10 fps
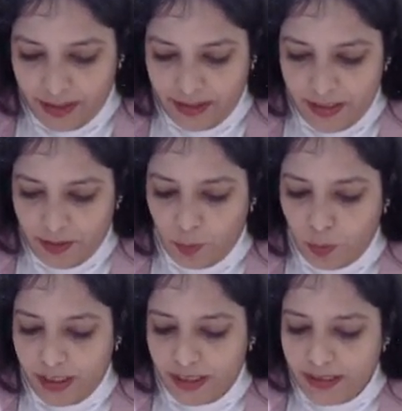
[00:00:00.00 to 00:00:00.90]
See
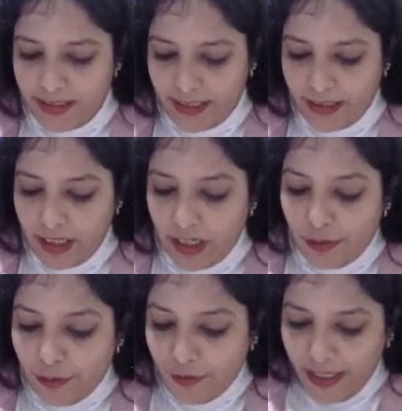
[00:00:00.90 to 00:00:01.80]
what are they saying?
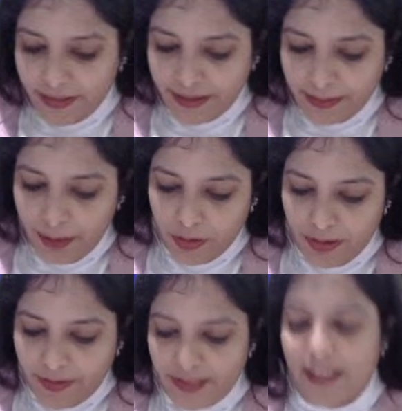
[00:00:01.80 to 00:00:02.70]
Find the compound
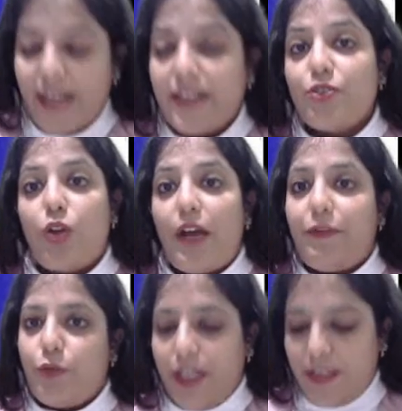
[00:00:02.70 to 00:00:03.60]
interest, that is you have
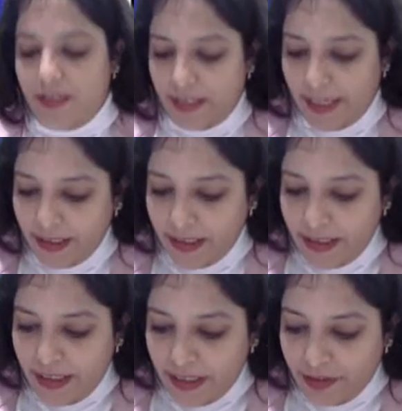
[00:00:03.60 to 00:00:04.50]
to find CI.
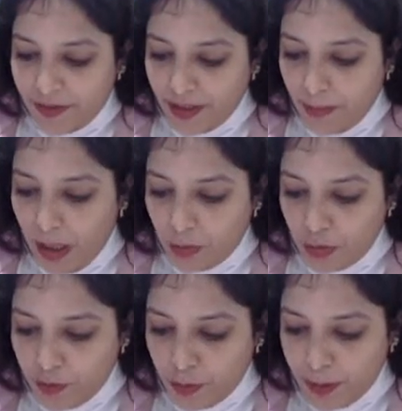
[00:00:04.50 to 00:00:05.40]
If an amount
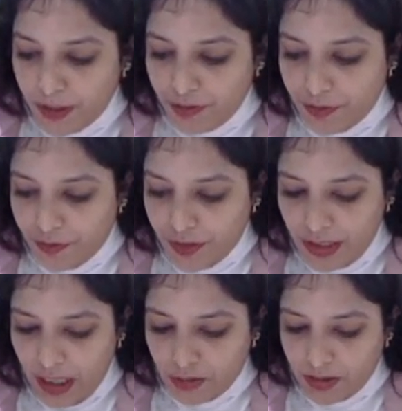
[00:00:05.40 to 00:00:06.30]
of rupees
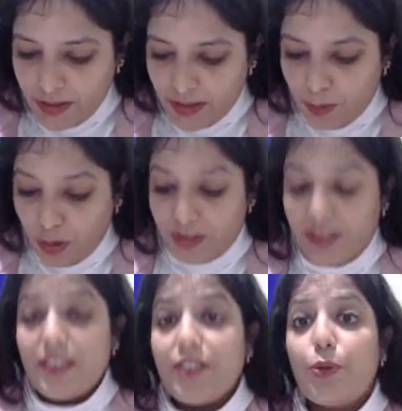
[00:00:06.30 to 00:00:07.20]
50,000 is deposited,
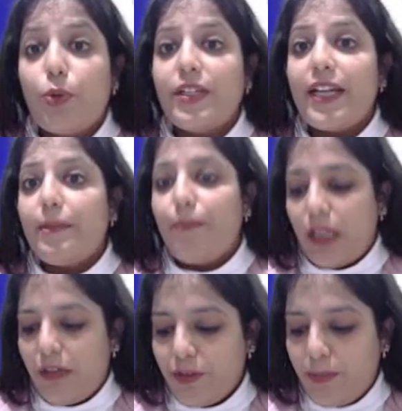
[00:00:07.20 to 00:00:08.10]
see don't get
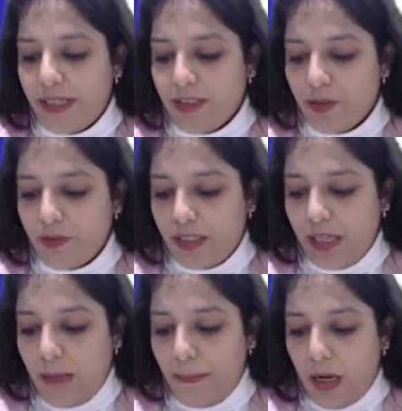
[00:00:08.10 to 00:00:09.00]
bluffed by this word
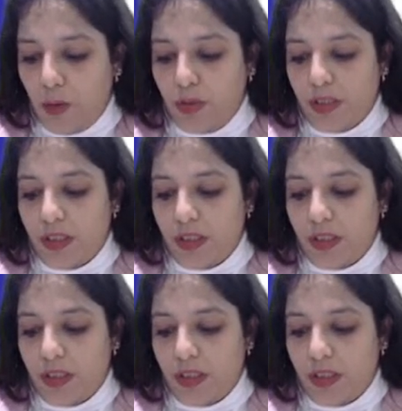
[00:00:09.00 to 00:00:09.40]
amount.